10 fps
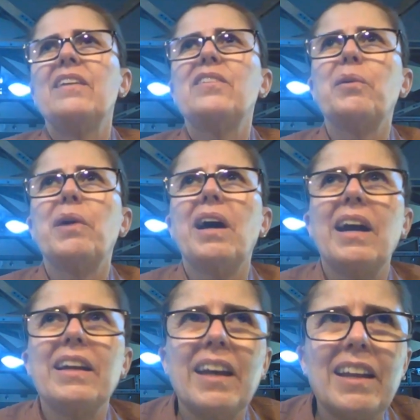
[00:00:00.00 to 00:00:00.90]
So
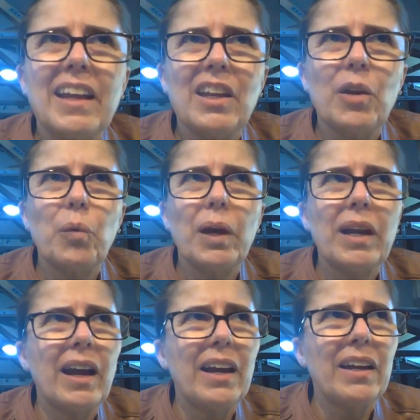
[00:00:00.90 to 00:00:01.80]
again,
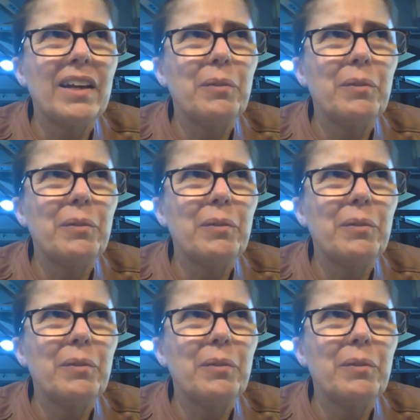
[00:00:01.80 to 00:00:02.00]
what I